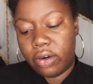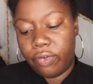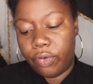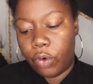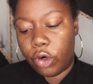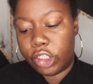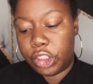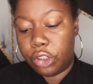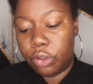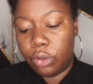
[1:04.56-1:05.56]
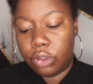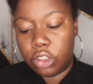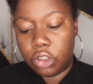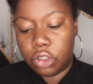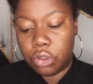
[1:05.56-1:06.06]
for 2
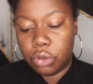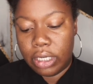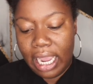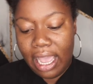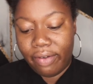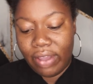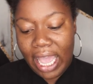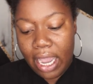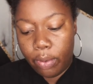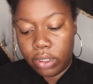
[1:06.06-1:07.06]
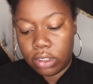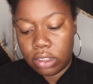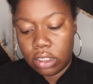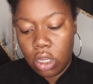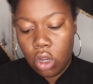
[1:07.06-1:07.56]
to 2.5
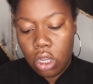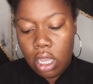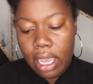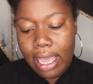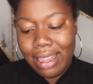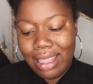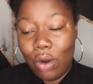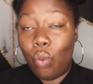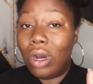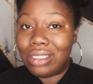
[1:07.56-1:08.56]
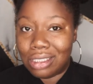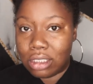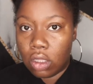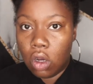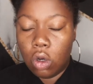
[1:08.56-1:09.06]
hours. And then once it's
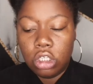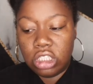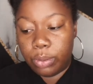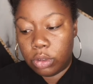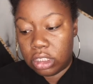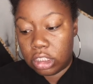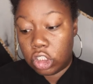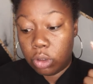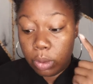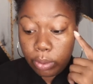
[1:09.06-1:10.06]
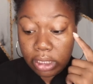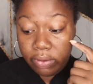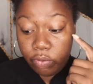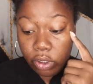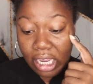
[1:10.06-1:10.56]
thawed, you're supposed to consume it
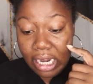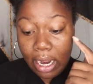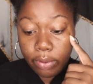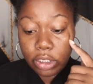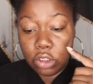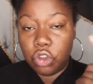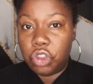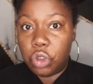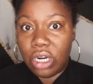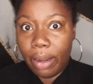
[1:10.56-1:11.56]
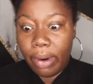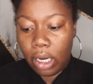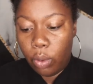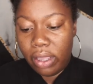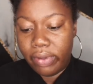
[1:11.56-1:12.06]
within 48 hours. Do not
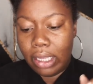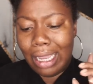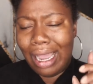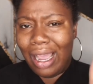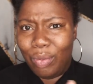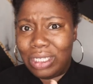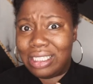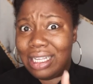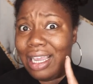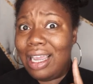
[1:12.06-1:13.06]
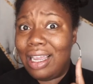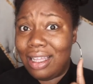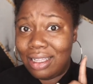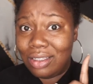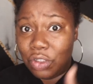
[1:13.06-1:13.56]
microwave it. I would say
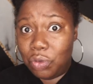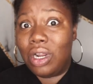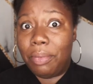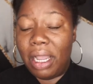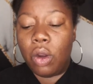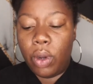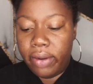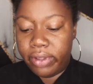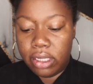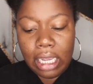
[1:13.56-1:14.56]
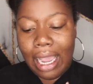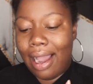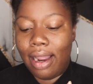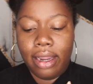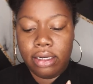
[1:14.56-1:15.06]
do not microwave it.
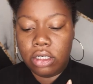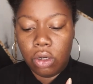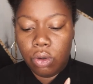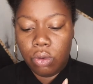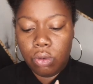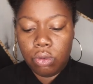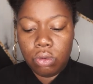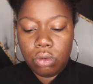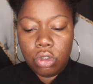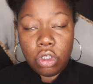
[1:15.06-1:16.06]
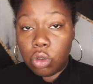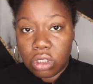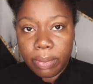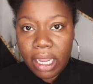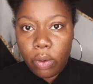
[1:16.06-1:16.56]
I don't use
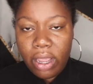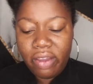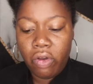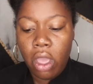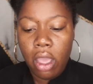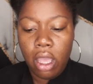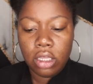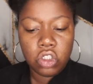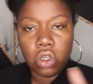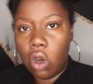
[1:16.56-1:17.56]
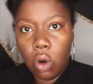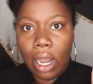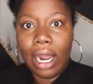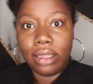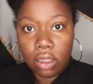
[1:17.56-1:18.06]
a microwave, so
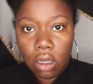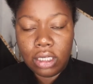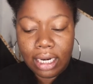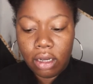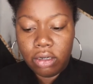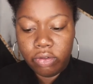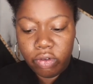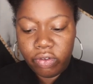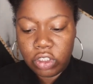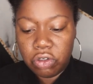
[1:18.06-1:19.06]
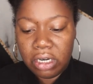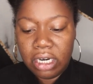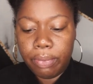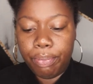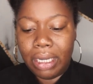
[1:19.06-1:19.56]
I thawed it out in the
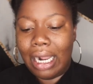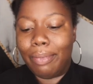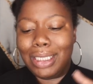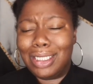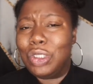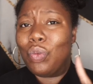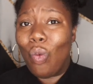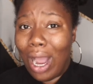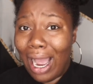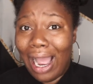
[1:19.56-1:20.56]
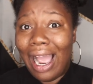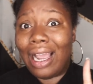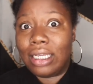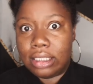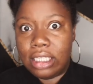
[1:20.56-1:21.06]
refrigerator, but I'm gonna tell you why. I
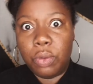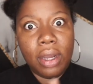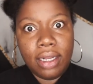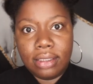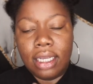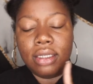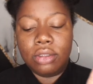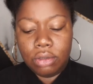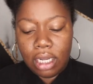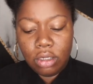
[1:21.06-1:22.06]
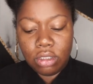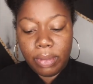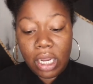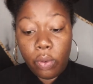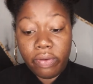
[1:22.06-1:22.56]
could see why they say do not use a
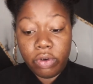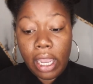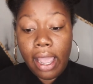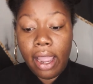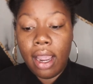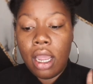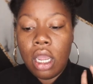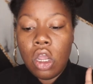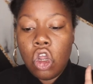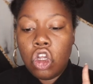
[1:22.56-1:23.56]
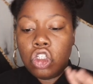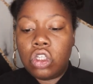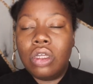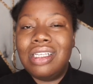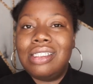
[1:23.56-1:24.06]
microwave, okay?
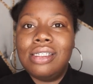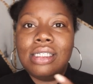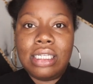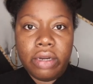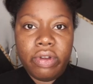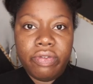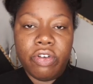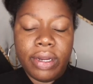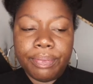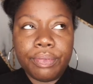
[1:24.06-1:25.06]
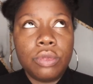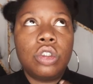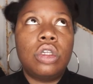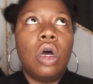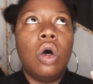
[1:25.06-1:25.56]
So this is dairy free.
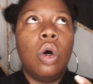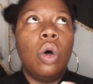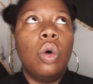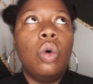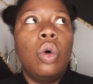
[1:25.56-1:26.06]
So